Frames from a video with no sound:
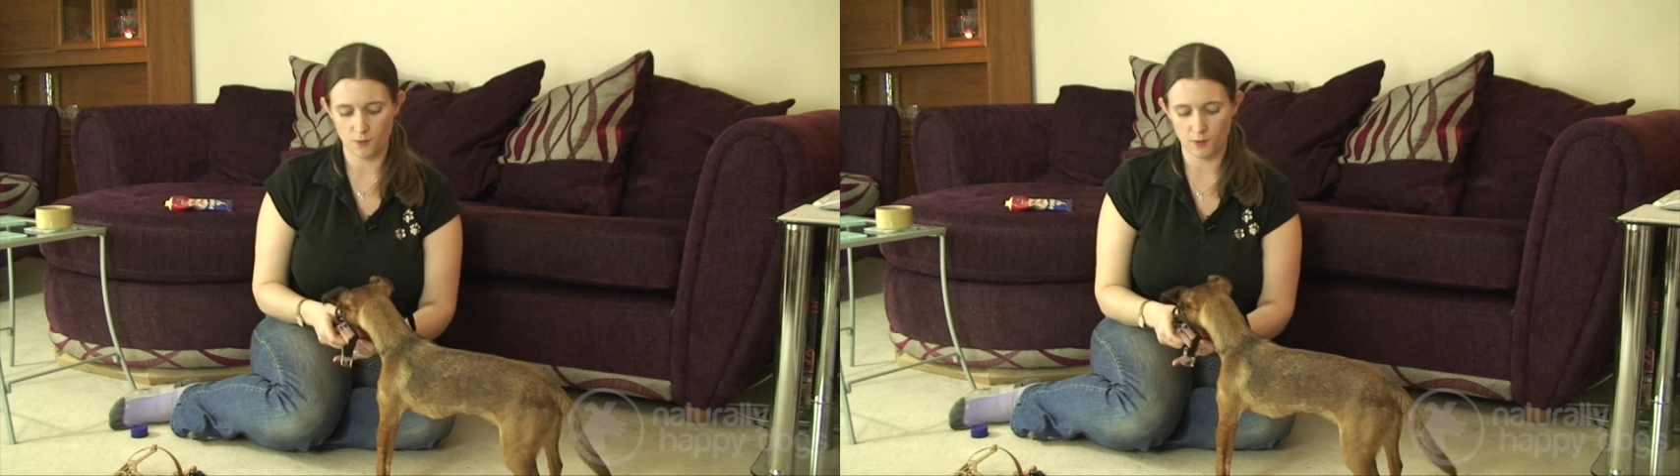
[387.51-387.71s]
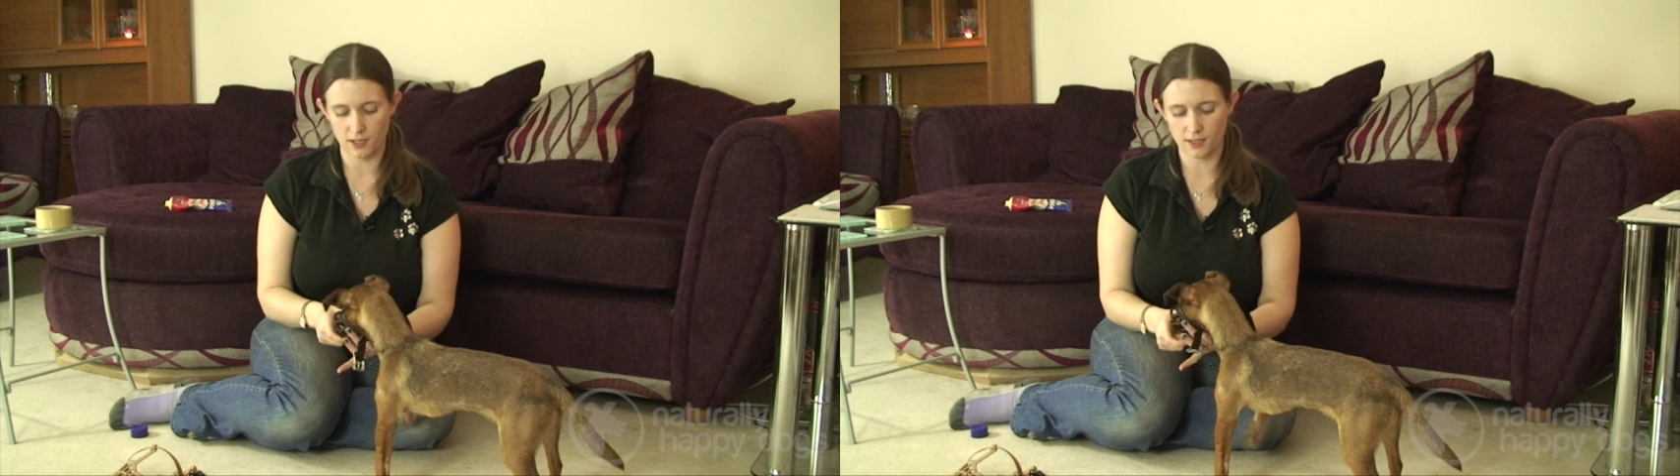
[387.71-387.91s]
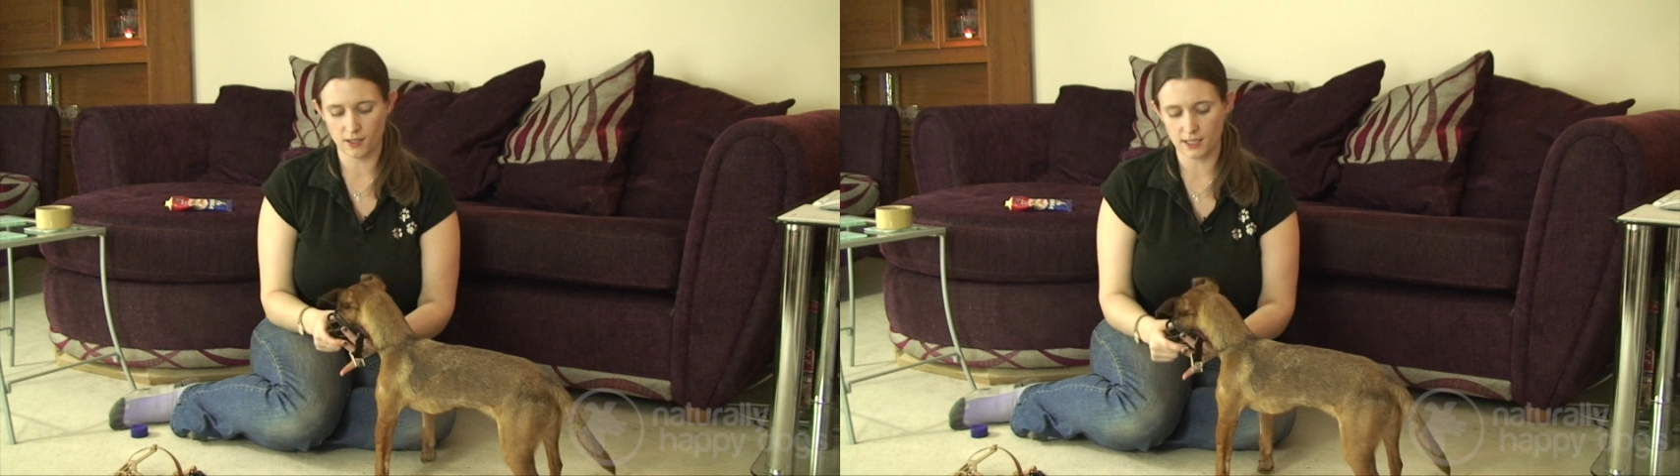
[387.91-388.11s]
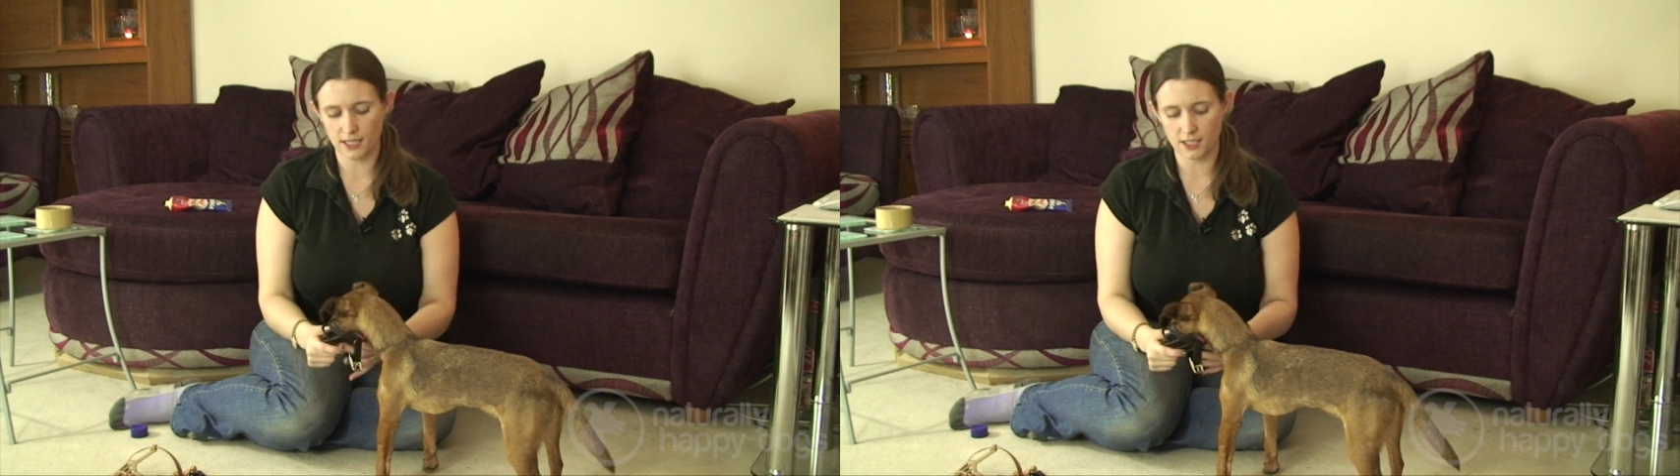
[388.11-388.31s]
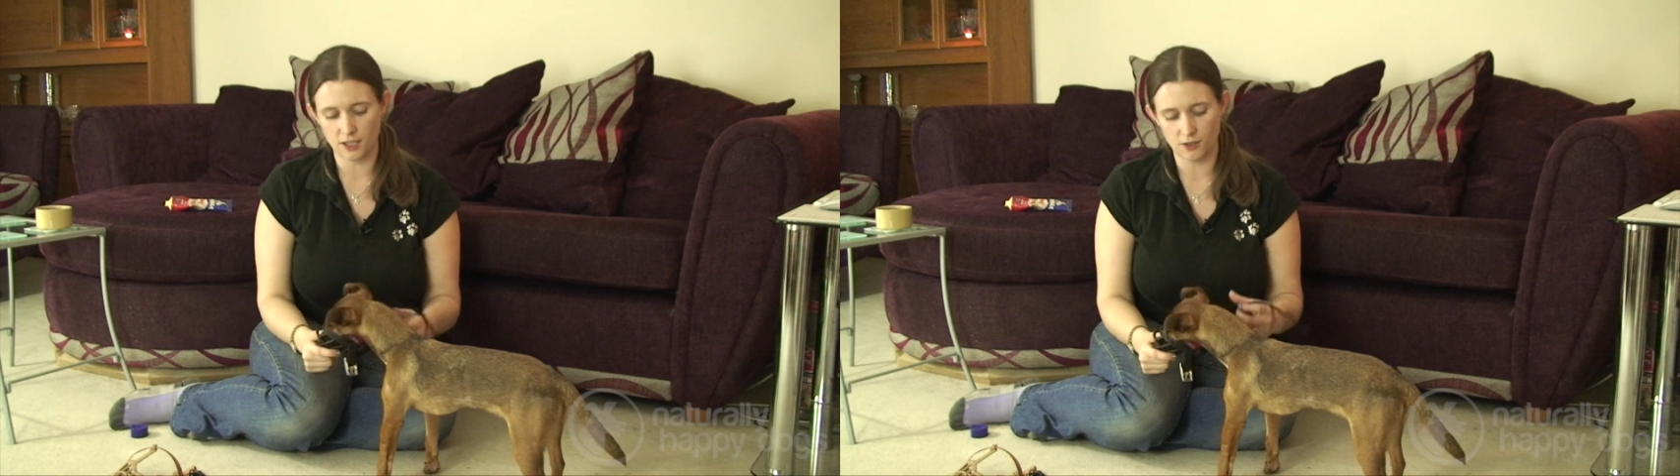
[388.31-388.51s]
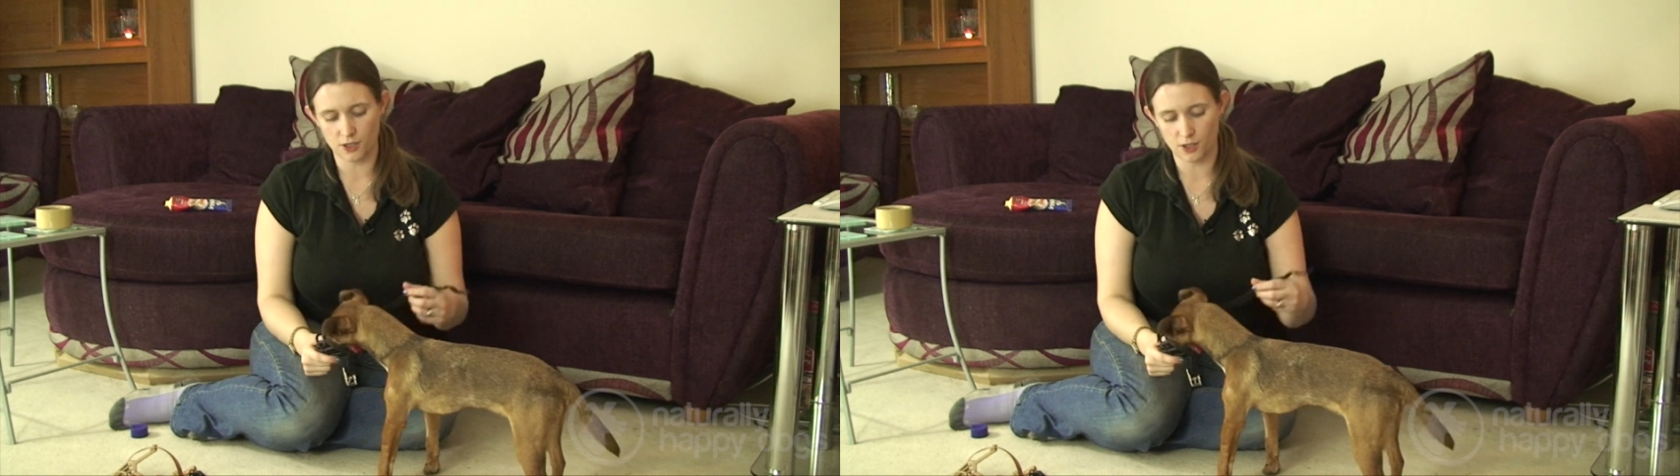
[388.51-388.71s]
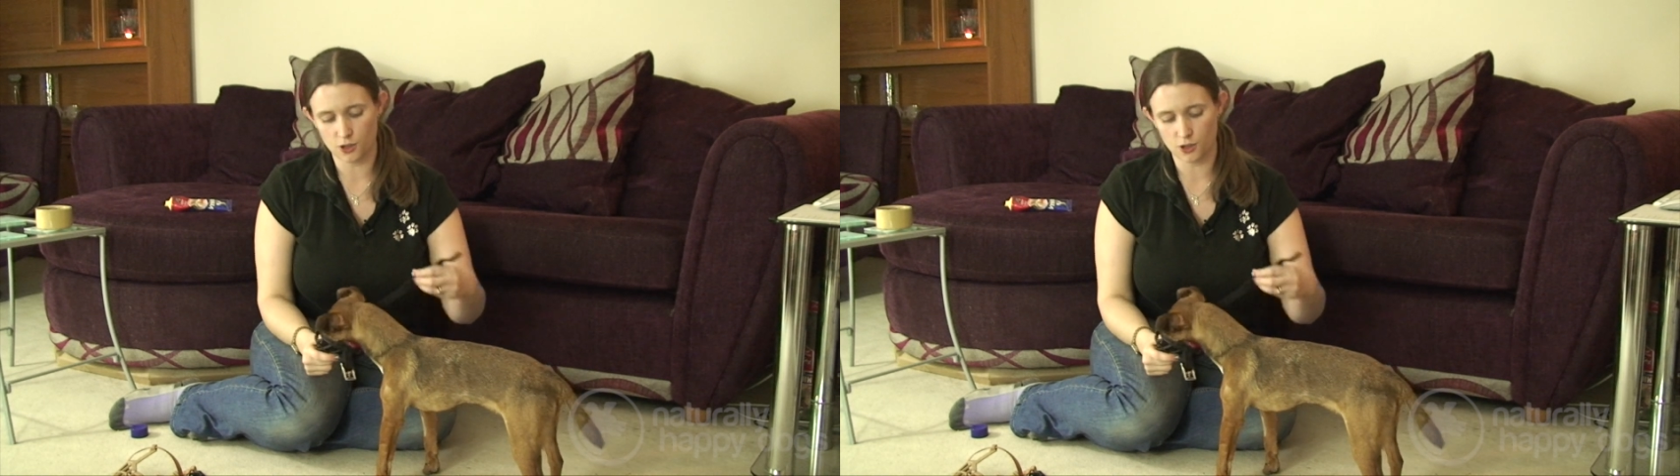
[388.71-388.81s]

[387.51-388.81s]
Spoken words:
we can start to get her used to the